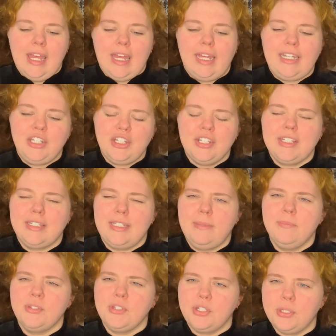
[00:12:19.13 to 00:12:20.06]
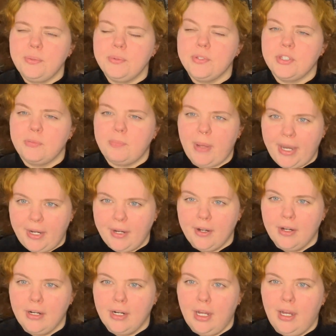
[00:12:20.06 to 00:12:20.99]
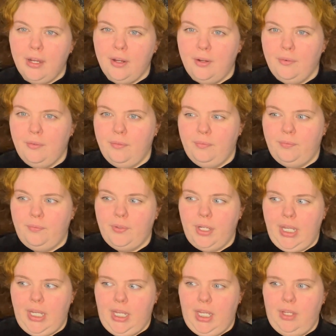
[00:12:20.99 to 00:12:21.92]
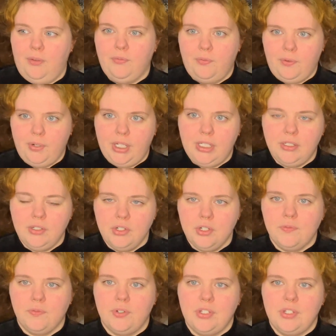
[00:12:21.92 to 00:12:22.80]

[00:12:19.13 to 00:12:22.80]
it just seems too spare of a fringe for